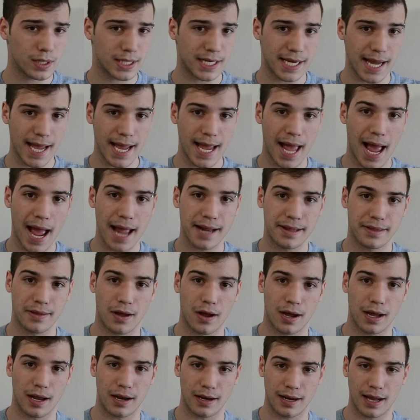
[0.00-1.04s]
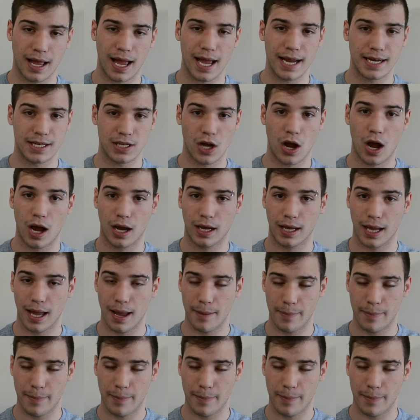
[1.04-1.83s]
today I thought I'd talk